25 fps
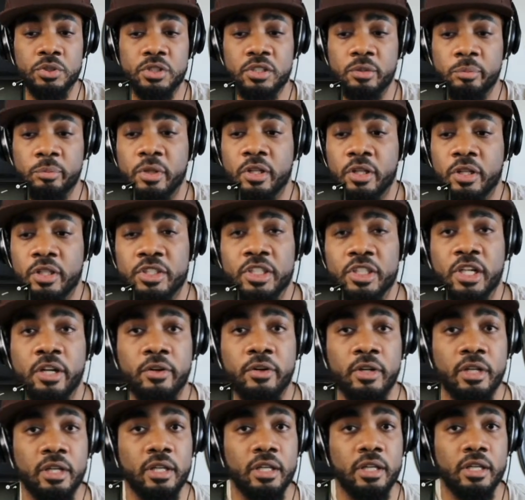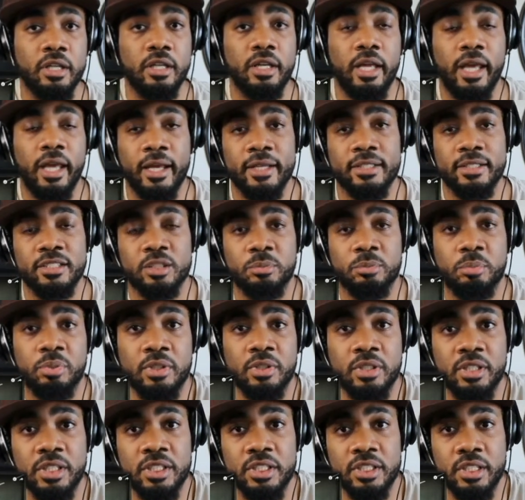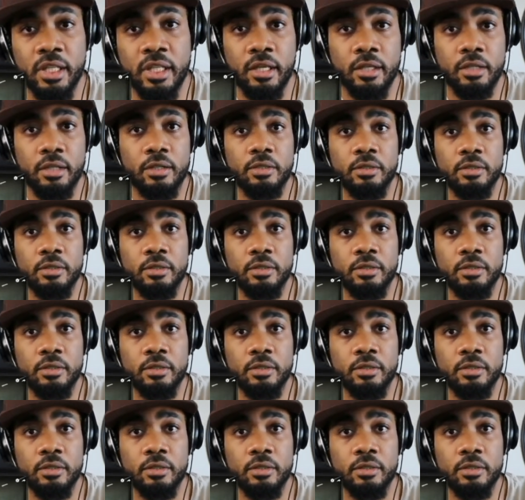the military as the police state?